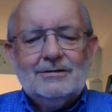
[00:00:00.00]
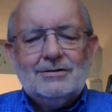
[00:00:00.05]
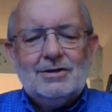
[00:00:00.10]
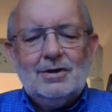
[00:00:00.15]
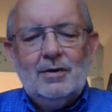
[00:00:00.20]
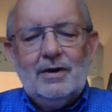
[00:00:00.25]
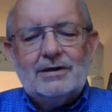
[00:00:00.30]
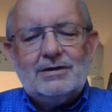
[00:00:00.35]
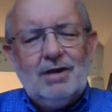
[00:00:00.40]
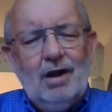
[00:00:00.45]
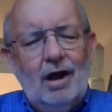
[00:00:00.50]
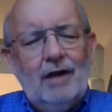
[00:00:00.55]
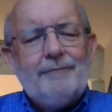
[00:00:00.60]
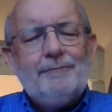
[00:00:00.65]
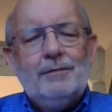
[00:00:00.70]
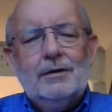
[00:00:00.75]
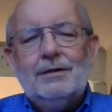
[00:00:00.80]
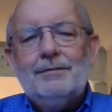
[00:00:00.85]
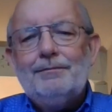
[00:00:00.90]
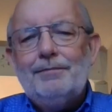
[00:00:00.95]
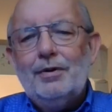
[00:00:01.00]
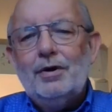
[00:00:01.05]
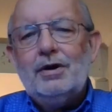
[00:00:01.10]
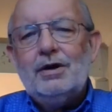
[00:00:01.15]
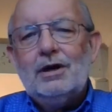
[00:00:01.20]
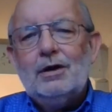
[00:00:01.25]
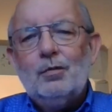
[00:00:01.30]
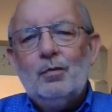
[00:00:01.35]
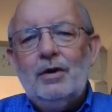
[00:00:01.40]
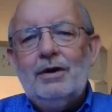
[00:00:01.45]
So, as Hoffman
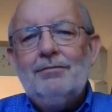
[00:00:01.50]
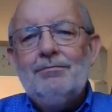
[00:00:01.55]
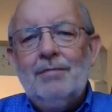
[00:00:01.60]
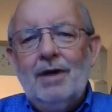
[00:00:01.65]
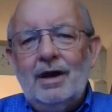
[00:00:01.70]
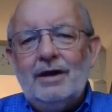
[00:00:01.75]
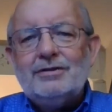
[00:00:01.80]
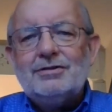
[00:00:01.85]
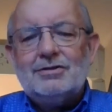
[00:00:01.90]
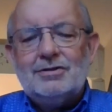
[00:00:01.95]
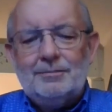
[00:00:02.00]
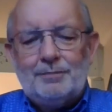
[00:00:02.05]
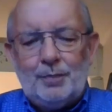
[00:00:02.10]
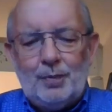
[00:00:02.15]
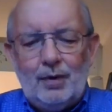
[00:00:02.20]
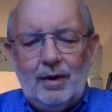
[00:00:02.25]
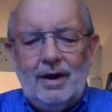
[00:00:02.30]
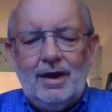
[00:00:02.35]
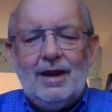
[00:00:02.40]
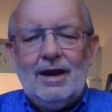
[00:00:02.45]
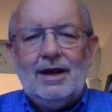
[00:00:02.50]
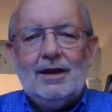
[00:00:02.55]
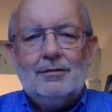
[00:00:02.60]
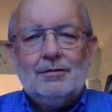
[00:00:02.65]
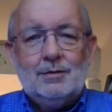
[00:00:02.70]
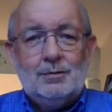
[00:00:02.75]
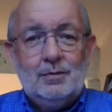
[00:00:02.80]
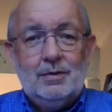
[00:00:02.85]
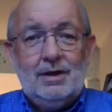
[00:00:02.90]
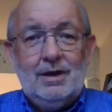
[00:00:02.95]
put it, we must pray
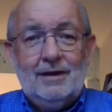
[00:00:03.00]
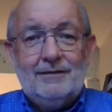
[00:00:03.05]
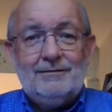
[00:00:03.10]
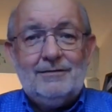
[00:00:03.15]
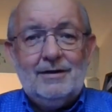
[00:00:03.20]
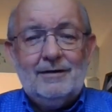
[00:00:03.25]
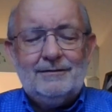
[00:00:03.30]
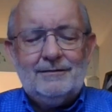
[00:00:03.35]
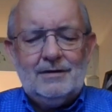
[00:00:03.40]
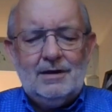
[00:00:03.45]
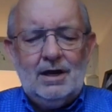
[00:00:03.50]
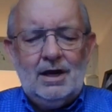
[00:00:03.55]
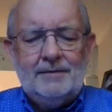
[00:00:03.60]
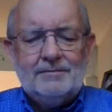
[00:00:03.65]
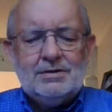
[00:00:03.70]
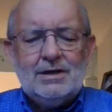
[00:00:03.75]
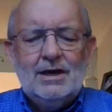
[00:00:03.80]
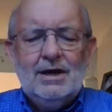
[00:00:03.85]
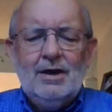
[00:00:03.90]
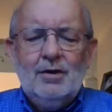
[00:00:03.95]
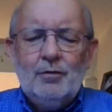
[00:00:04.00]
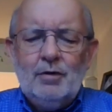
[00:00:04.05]
when we have tough times.